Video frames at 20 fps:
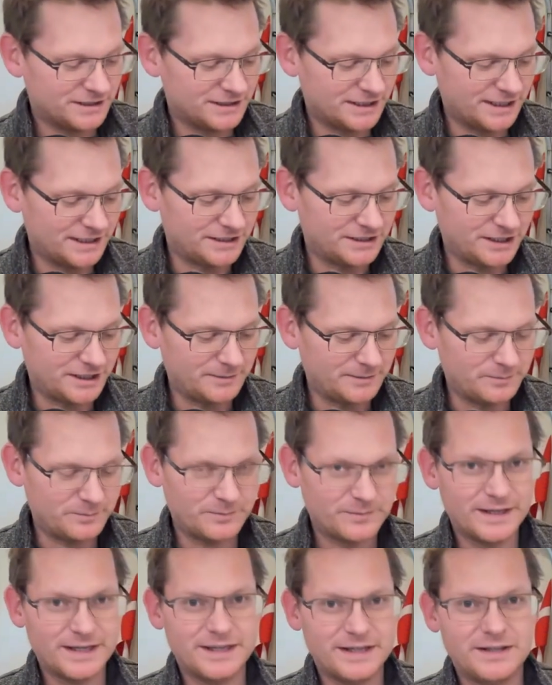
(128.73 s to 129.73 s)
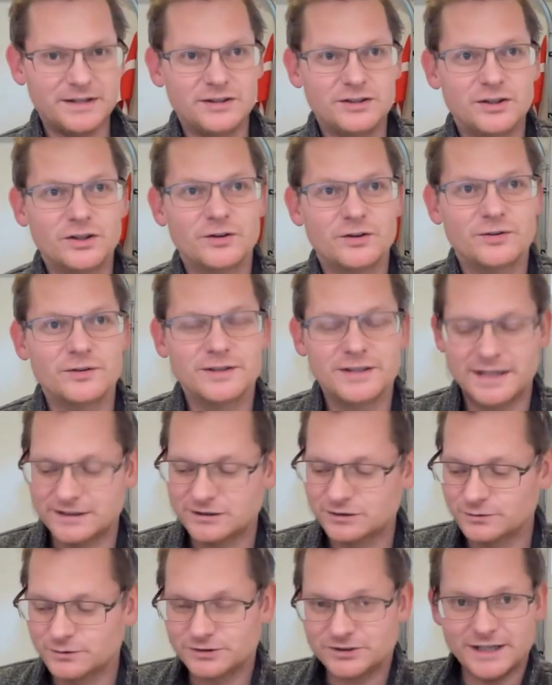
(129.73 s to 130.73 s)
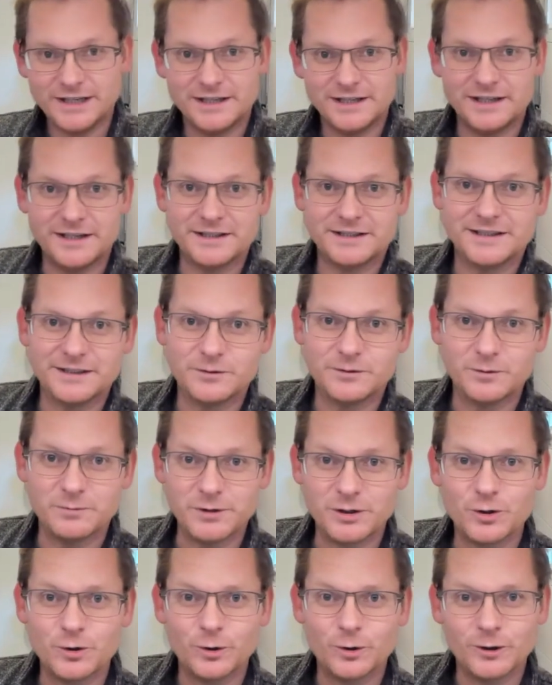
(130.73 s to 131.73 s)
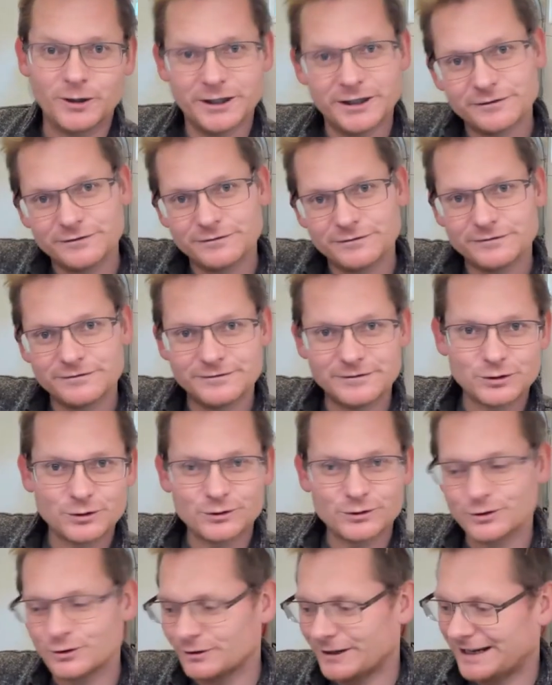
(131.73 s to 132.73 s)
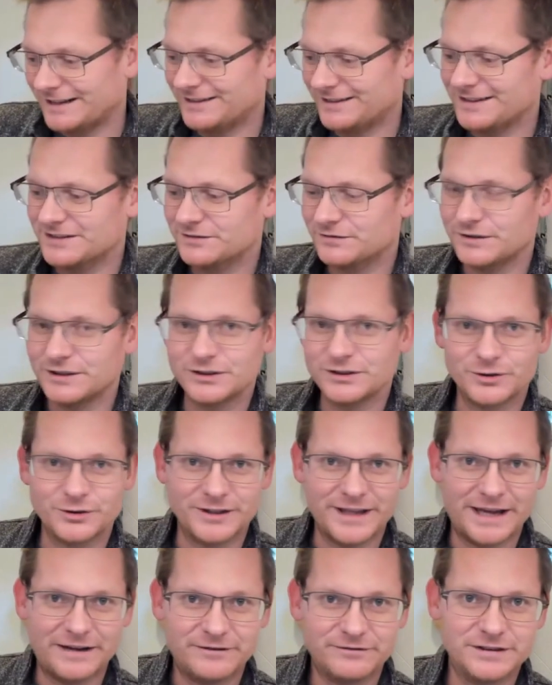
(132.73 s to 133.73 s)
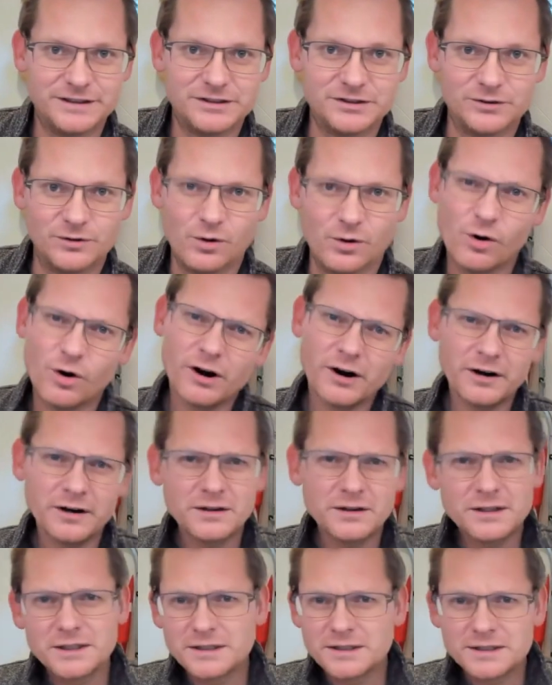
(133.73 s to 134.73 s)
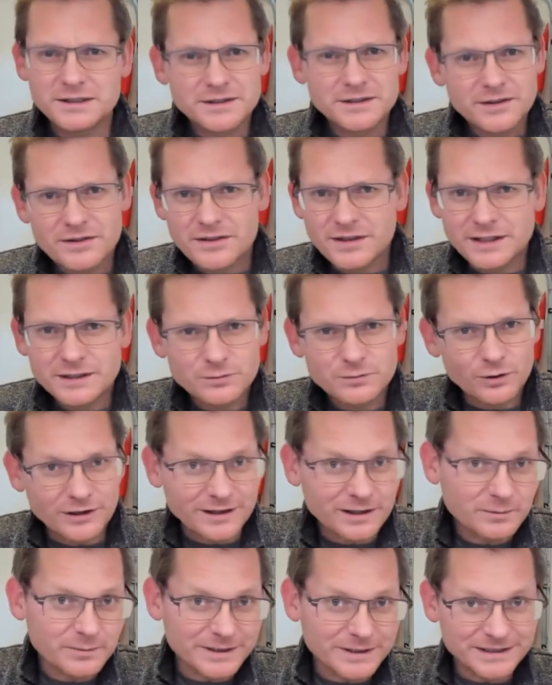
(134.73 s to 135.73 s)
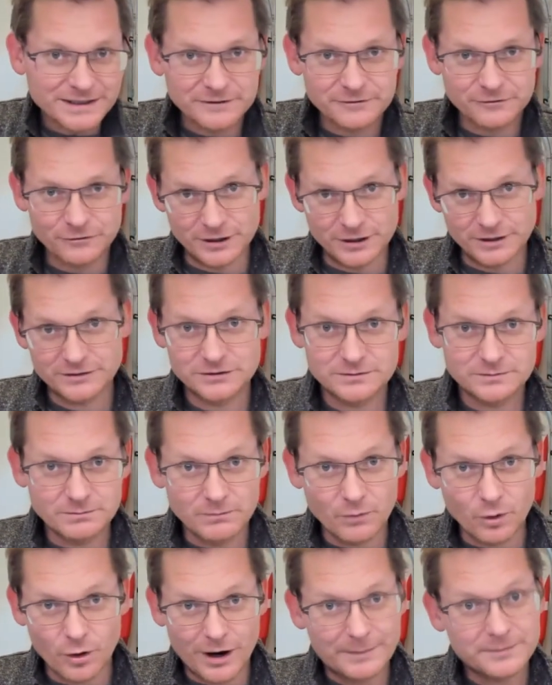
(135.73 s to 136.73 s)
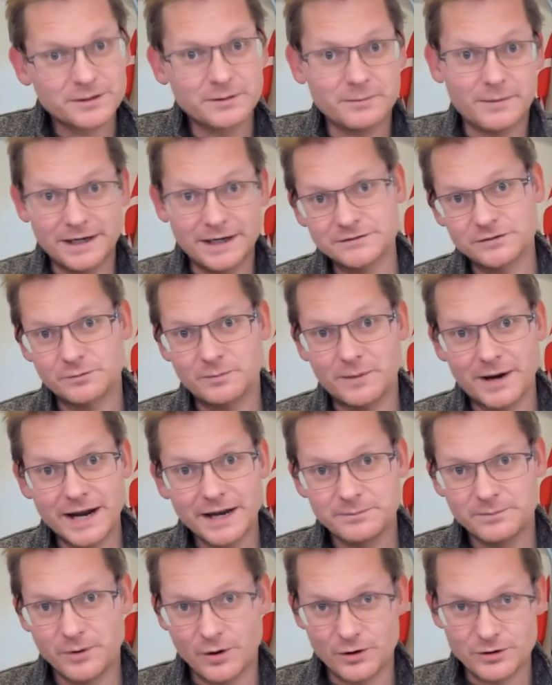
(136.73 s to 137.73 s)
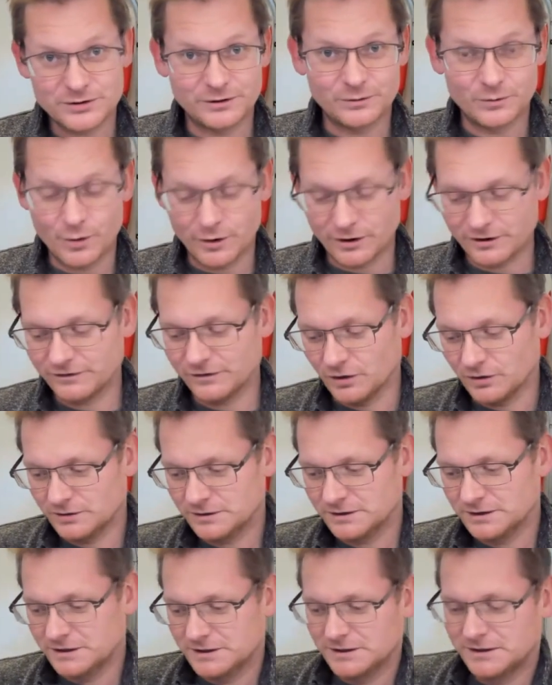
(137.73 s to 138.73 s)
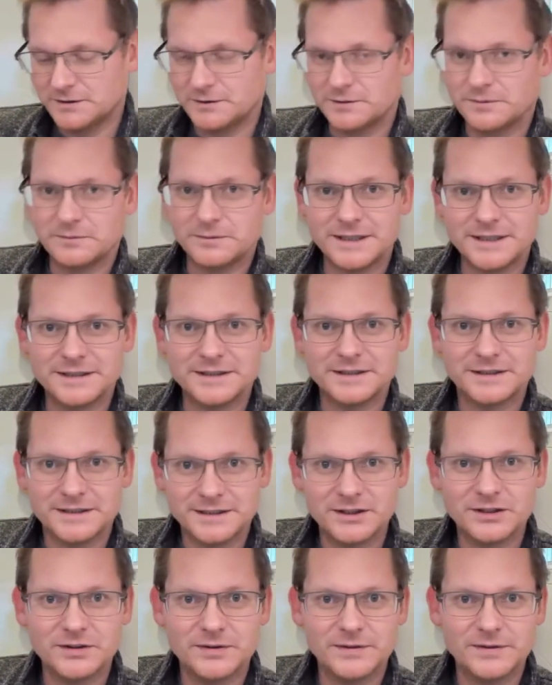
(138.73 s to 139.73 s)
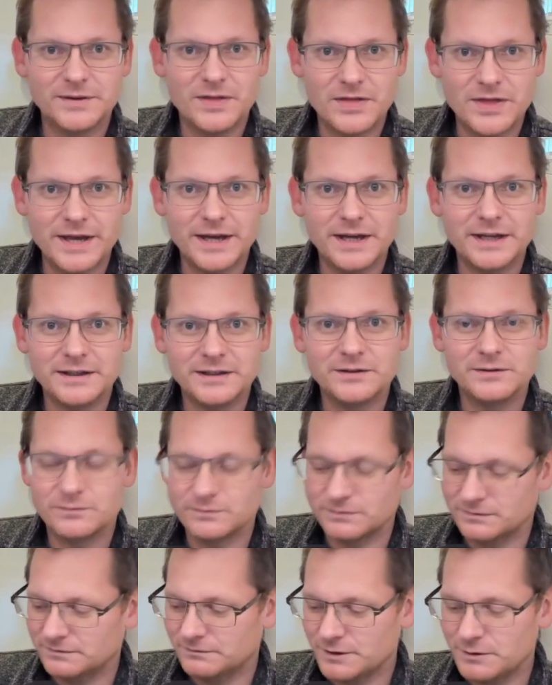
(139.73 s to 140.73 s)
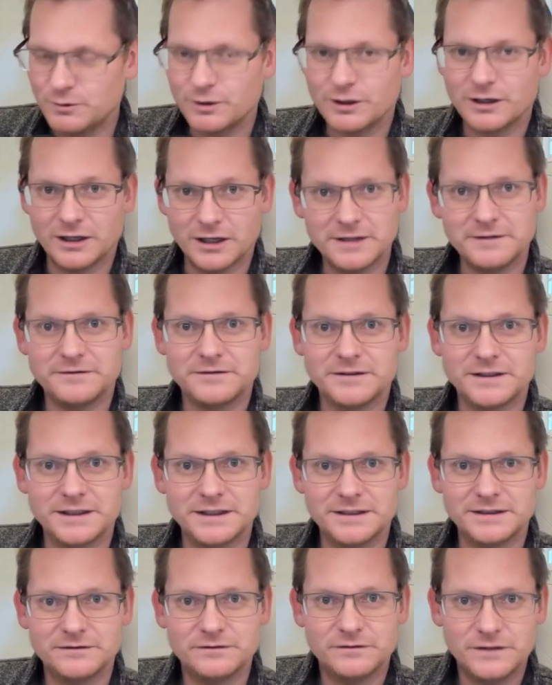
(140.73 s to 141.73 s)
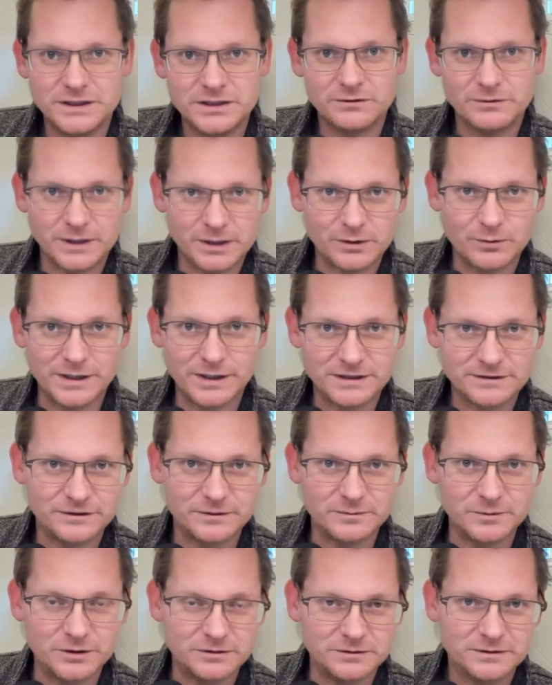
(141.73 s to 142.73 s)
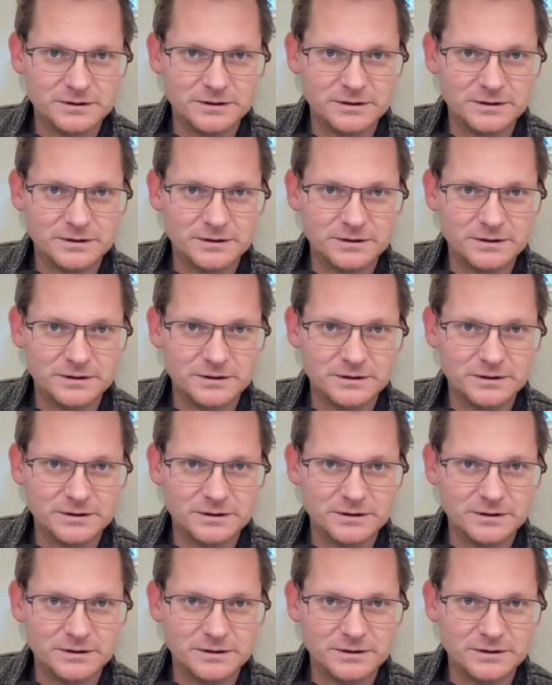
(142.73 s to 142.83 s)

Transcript: And um, you know, as you were saying, like it would be cool if Visual Studio had this feature or that feature, or things were a little bit different more optimized for my personal workflow well then we would love a feature request from you